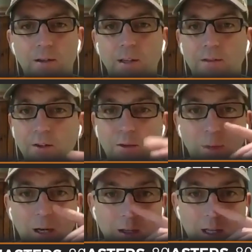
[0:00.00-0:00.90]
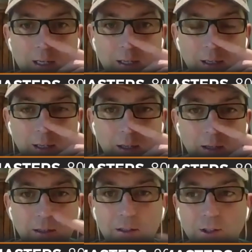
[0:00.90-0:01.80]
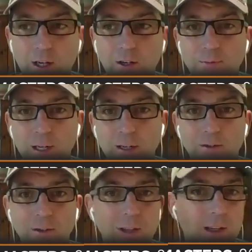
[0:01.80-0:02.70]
Does it smell like share space?